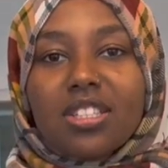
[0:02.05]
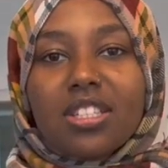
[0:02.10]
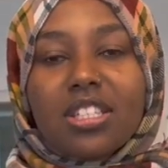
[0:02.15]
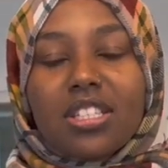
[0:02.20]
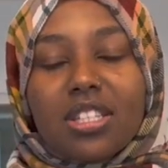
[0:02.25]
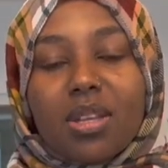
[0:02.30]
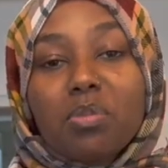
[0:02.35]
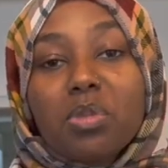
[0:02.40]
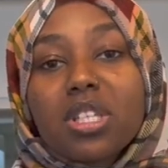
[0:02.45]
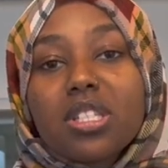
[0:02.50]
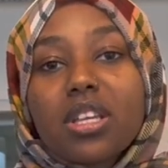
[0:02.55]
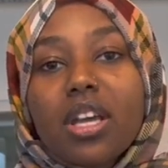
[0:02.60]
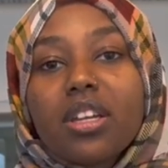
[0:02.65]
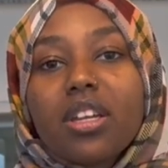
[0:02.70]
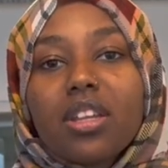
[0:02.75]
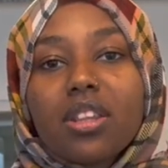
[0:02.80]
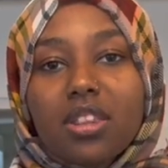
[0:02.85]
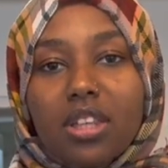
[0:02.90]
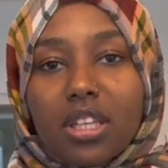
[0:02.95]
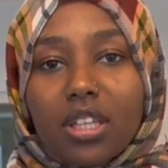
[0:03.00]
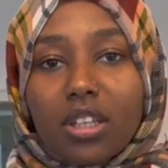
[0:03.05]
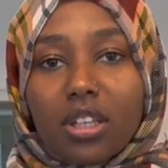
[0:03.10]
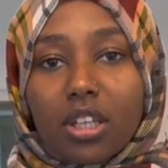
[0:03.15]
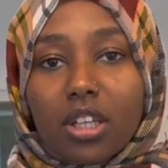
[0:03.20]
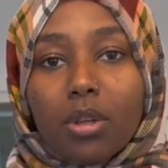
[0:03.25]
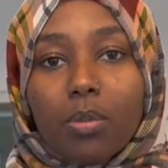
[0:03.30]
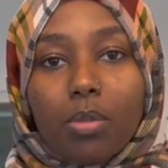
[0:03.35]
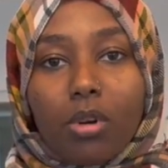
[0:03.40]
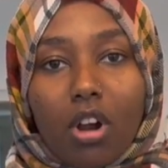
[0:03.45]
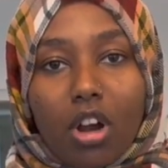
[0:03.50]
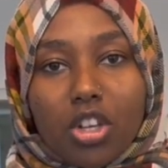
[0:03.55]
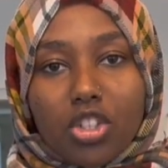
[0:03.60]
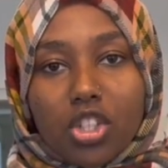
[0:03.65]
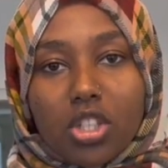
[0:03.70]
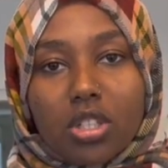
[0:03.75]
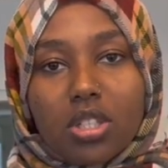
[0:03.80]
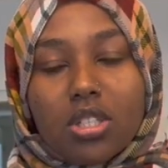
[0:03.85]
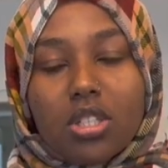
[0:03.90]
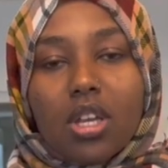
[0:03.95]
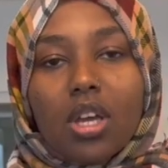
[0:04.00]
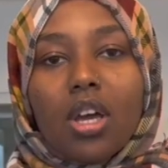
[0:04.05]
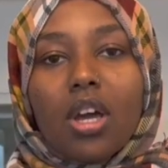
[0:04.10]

System Design and Thinking project.